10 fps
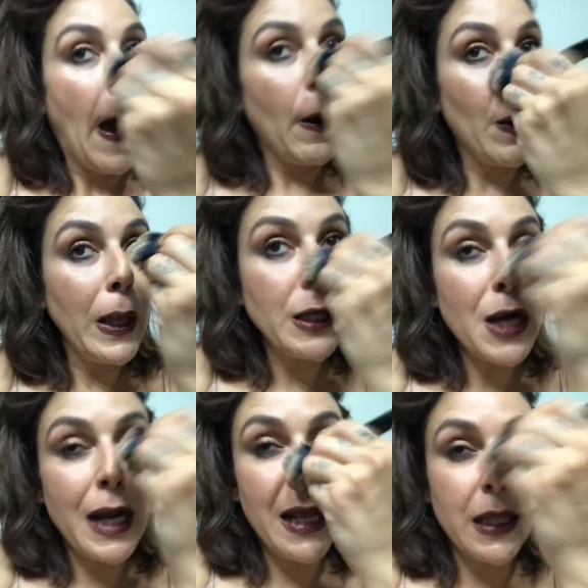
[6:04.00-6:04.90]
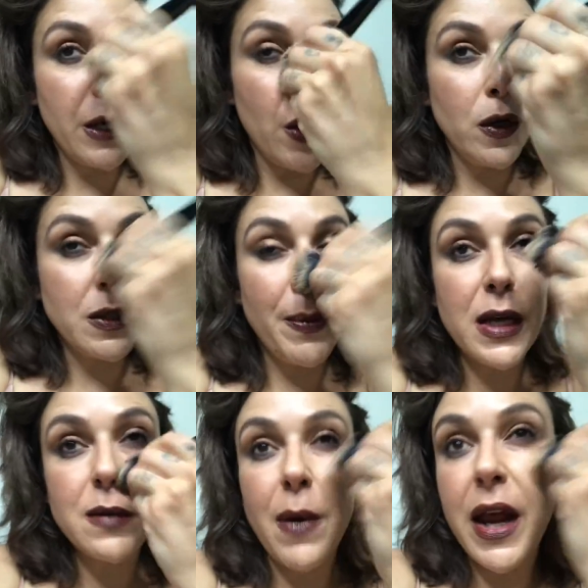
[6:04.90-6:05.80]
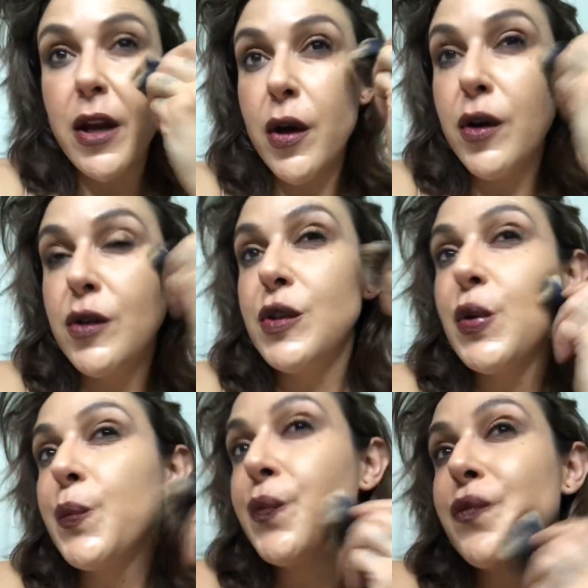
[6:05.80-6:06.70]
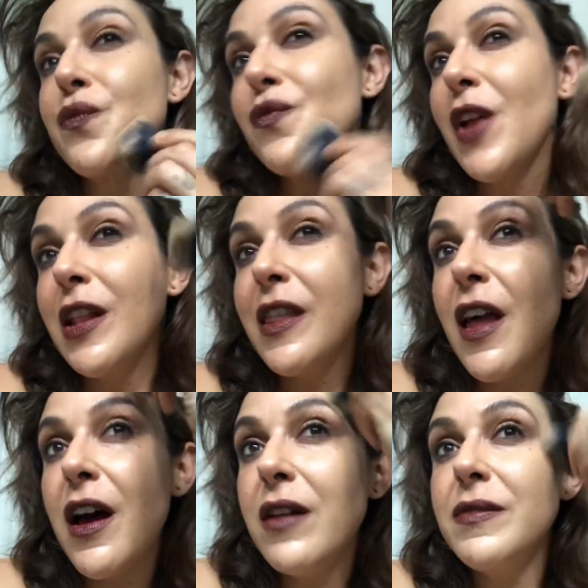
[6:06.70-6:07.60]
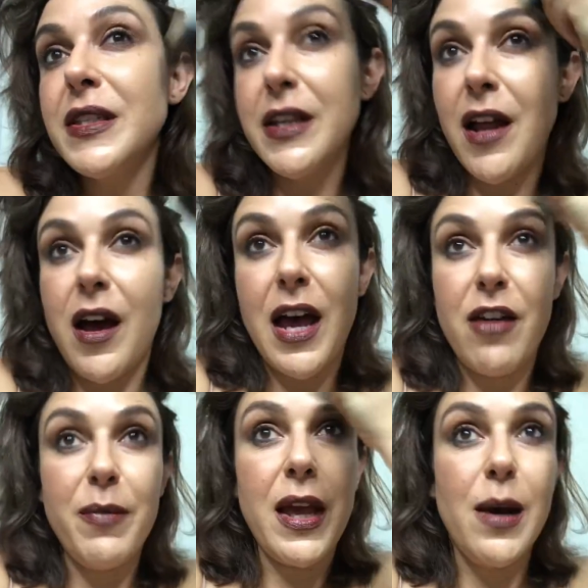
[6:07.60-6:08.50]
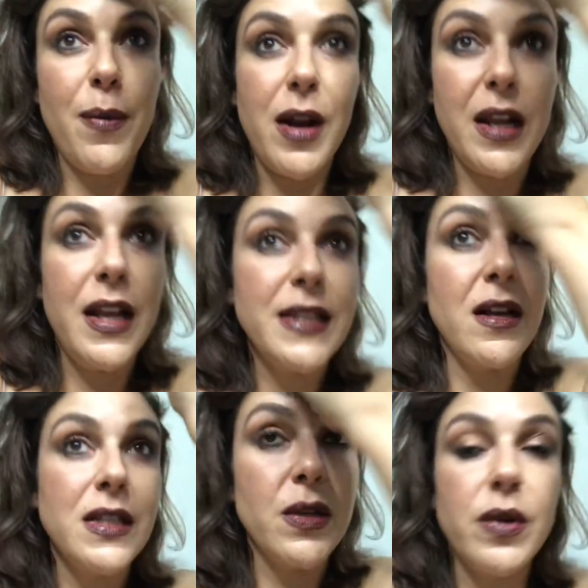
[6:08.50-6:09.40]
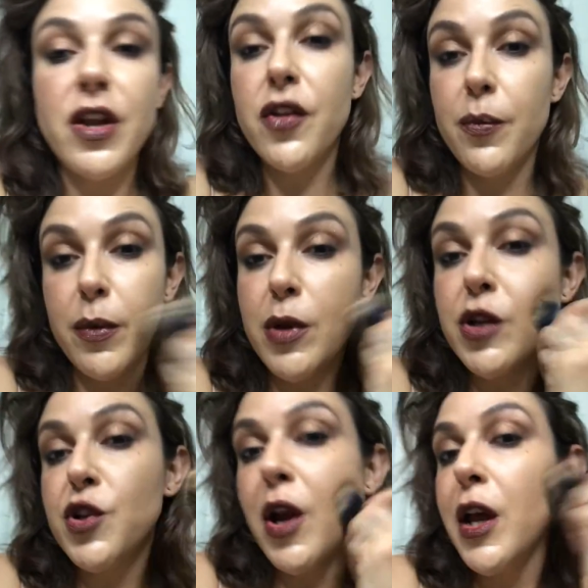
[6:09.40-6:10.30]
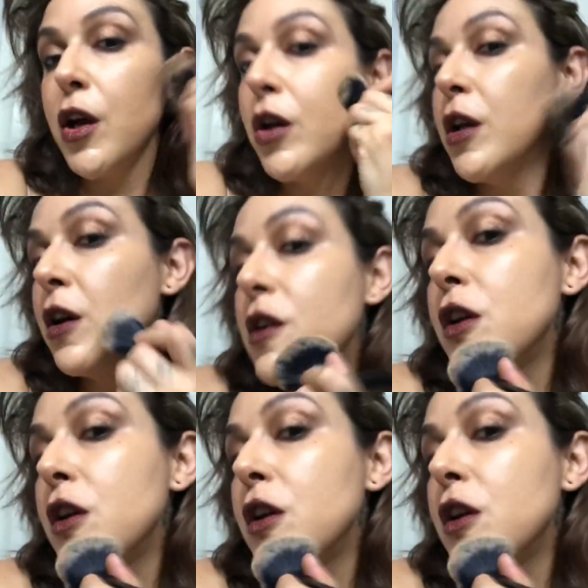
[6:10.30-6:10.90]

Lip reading: I really try to hit the nose because my nose loves to not have makeup on it. It's also another Bermuda triangle.